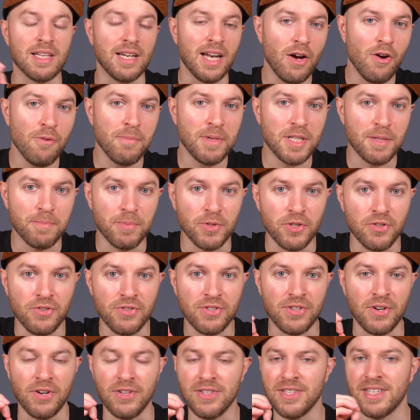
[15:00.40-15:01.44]
allowing me to
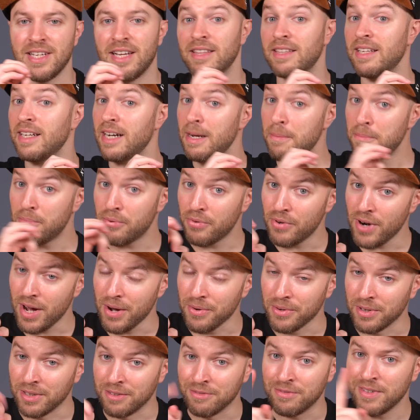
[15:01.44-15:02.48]
produce content that I'm
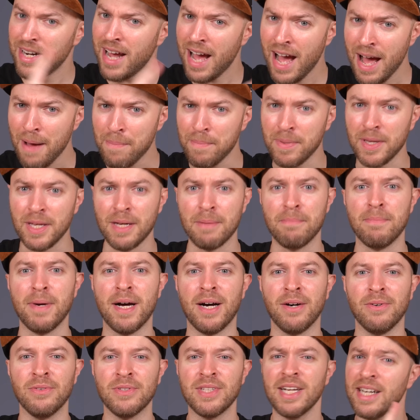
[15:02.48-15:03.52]
proud of and happy
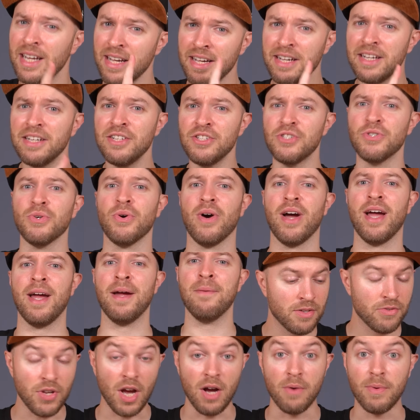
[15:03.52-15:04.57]
about and I enjoy.
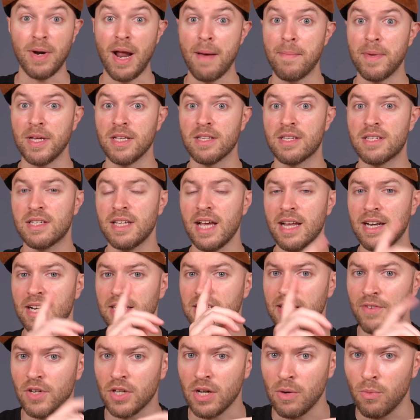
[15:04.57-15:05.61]
So with that being said, let's
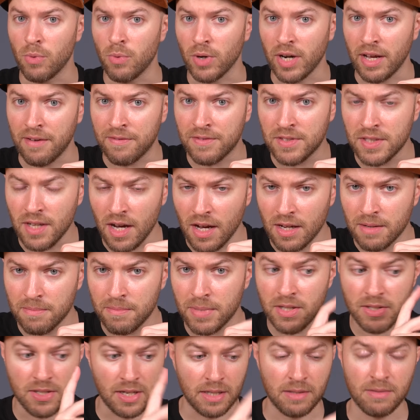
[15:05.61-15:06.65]
have a look at what I've done
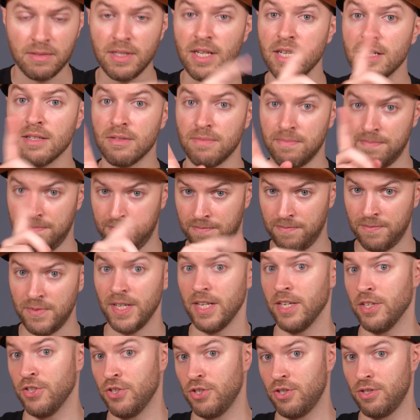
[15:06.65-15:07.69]
because I did
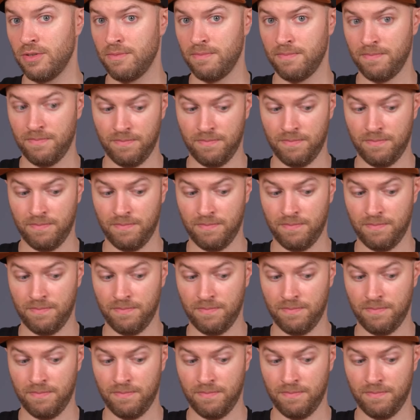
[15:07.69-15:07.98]
finish